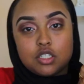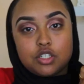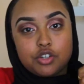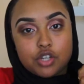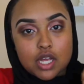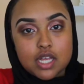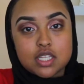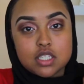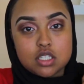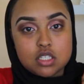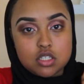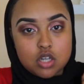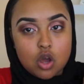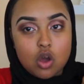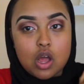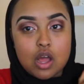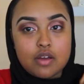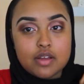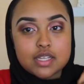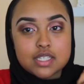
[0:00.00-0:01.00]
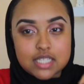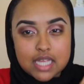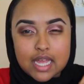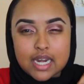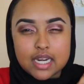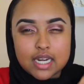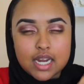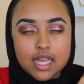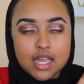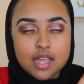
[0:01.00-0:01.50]
Do you guys know how
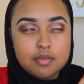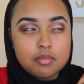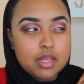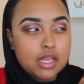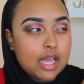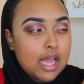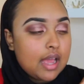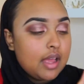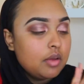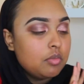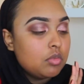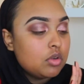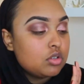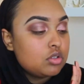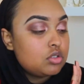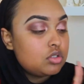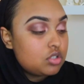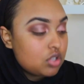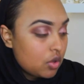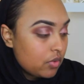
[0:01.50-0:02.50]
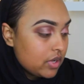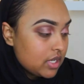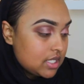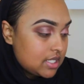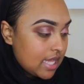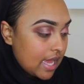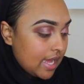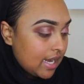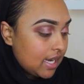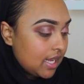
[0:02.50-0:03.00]
excited I am? Like, I am so
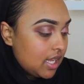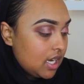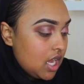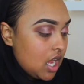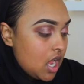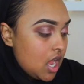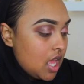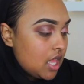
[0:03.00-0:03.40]
excited.